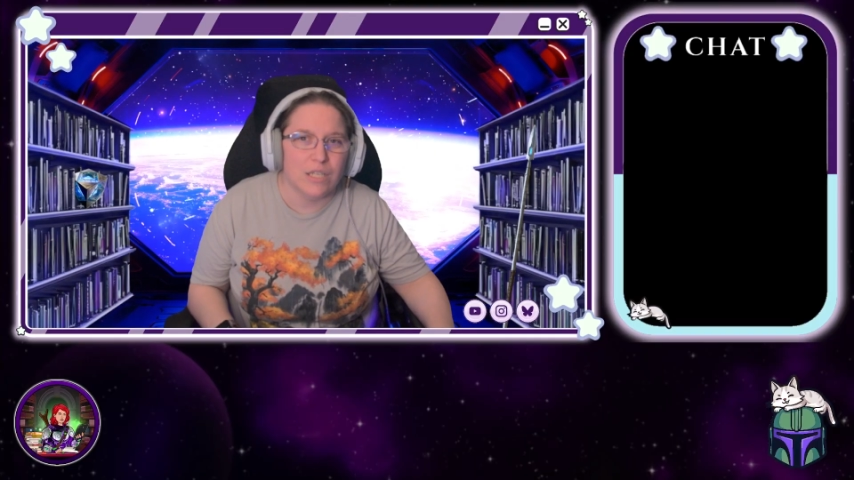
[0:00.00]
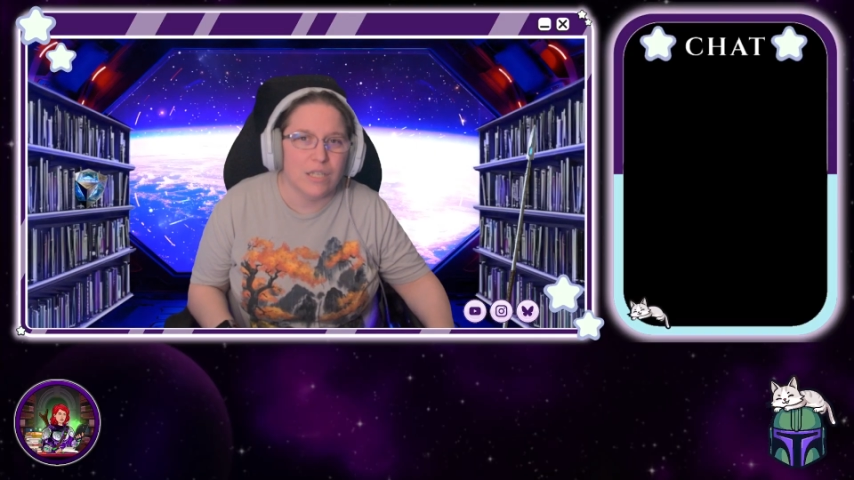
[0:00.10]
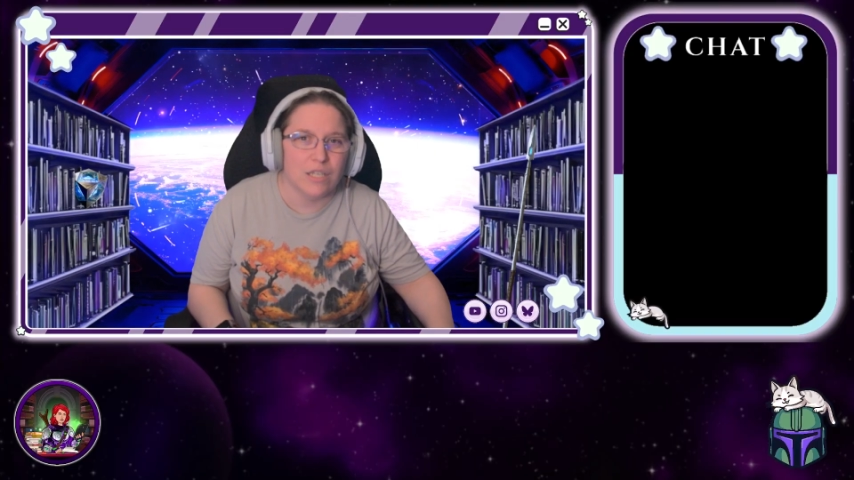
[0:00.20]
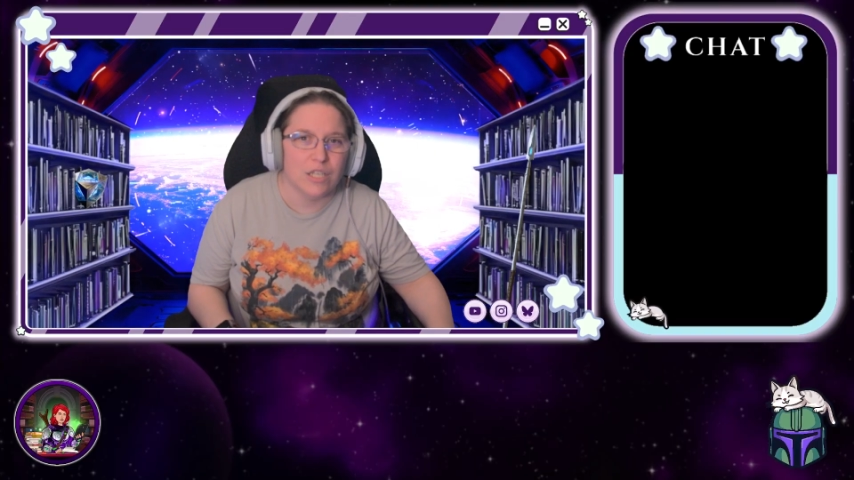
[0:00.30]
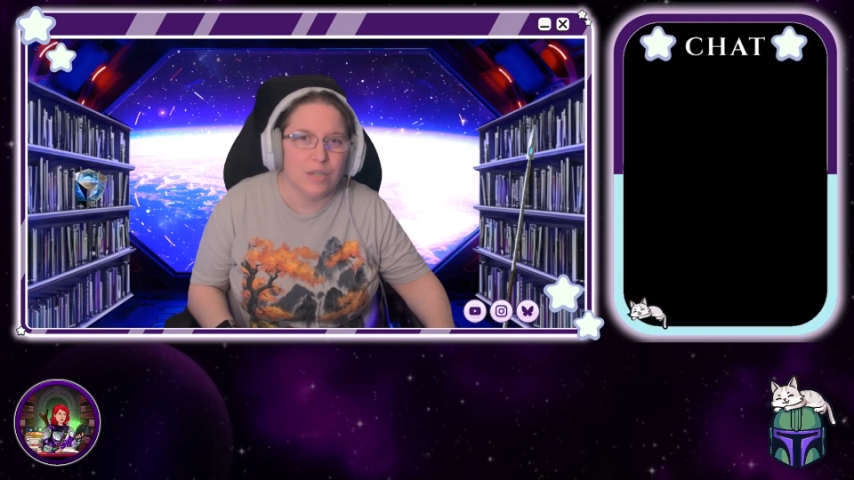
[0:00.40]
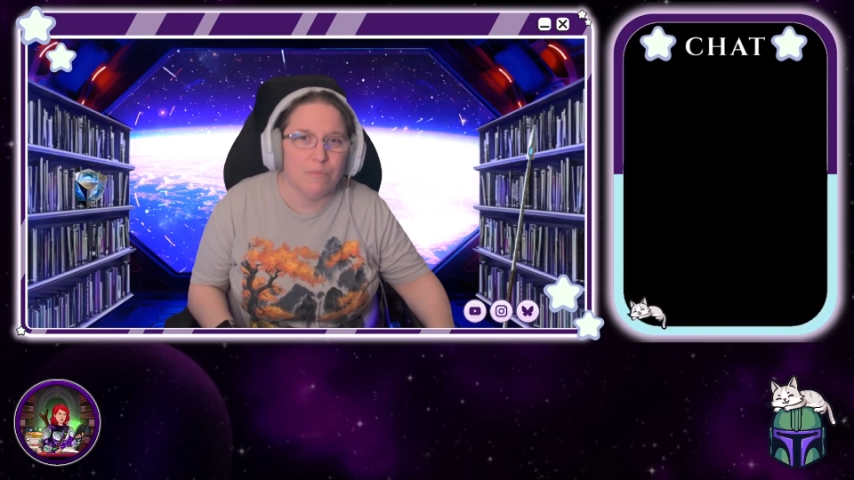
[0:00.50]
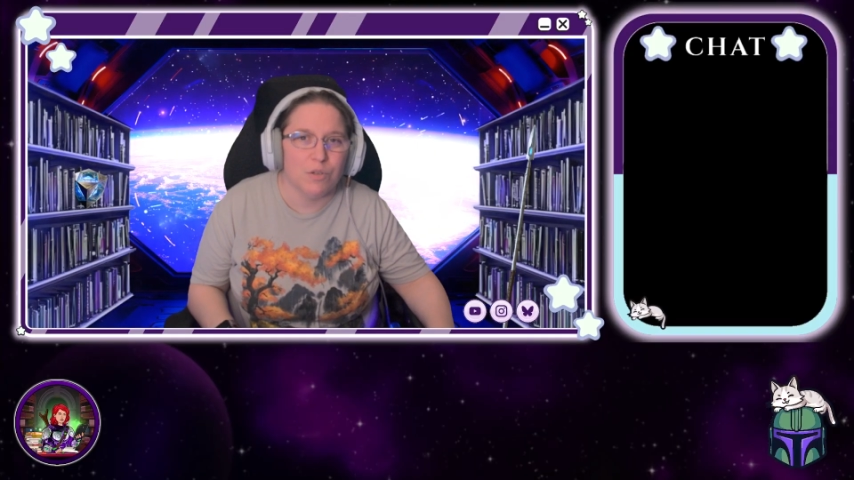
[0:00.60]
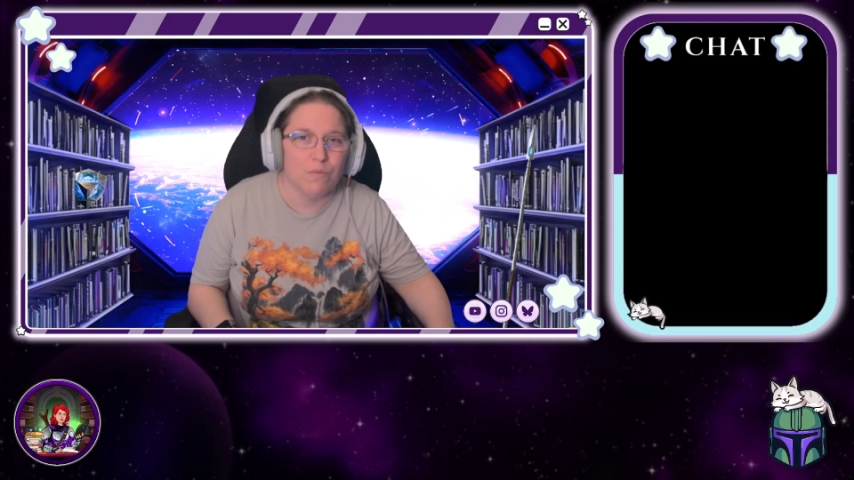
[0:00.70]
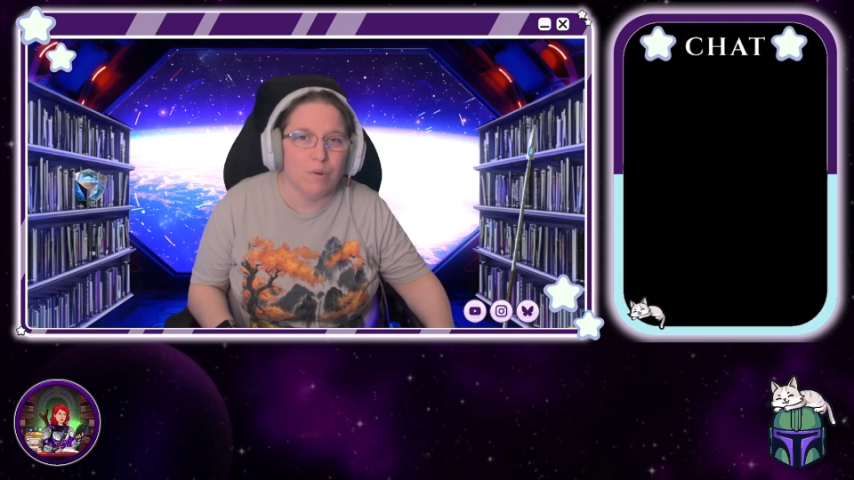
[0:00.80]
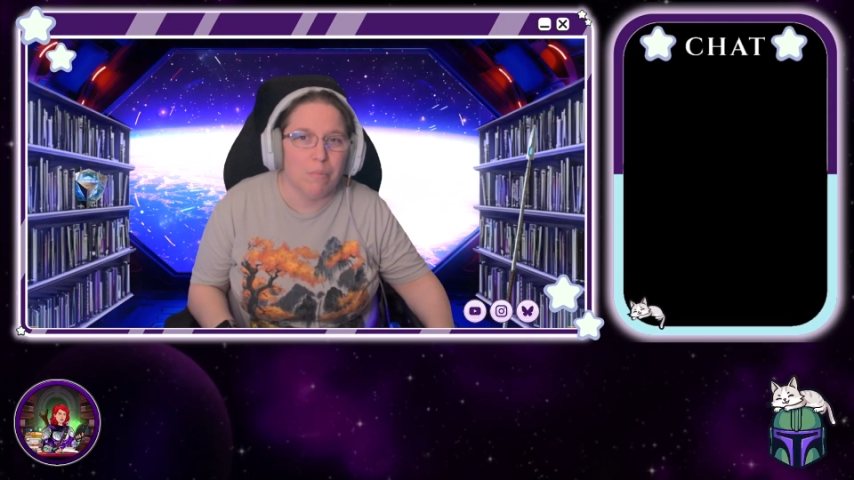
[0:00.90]

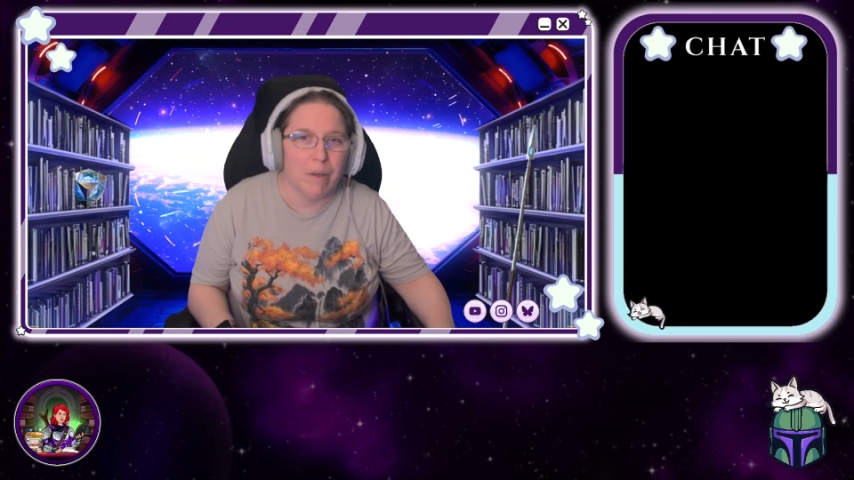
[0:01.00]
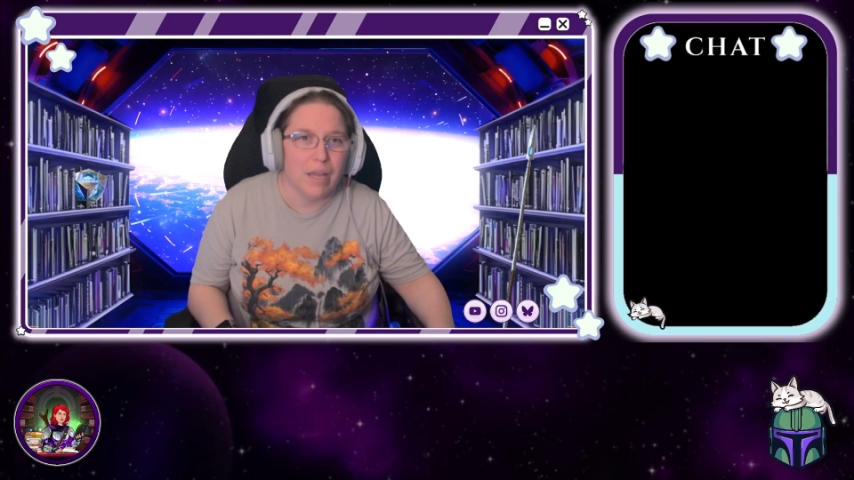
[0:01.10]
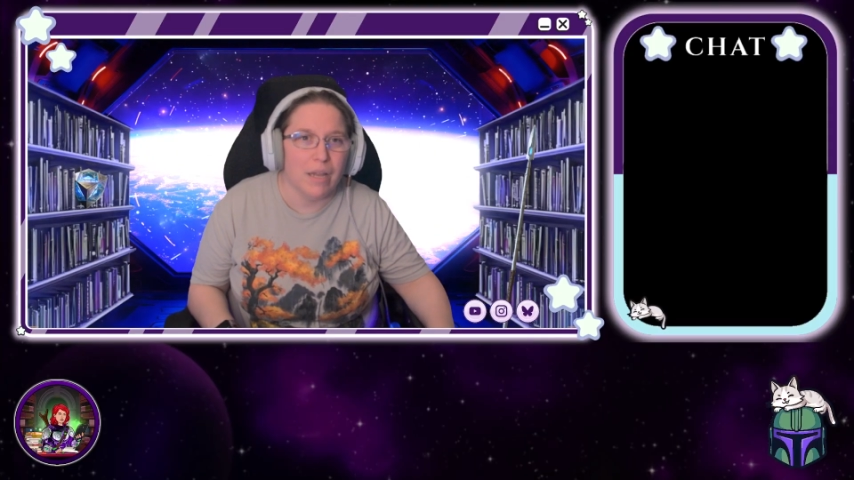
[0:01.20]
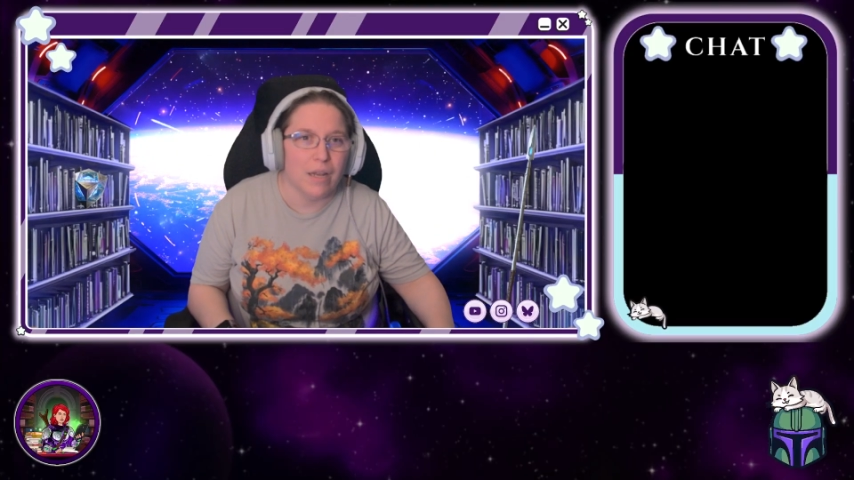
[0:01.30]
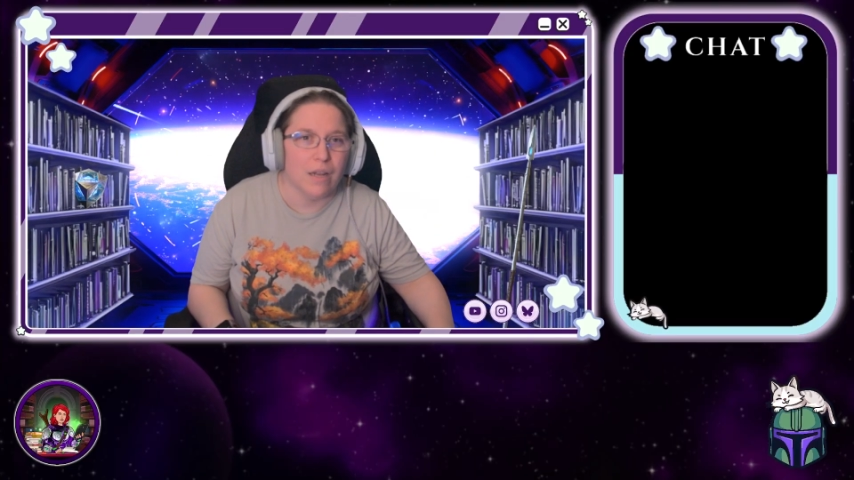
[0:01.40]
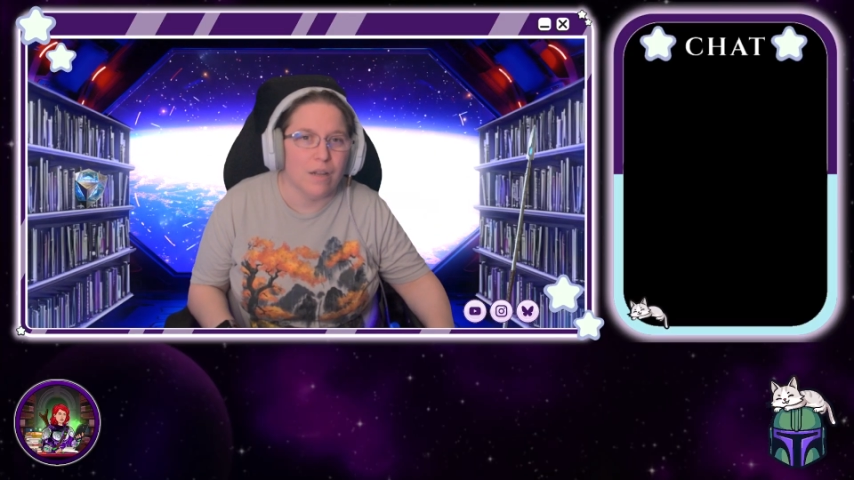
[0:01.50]
systems remain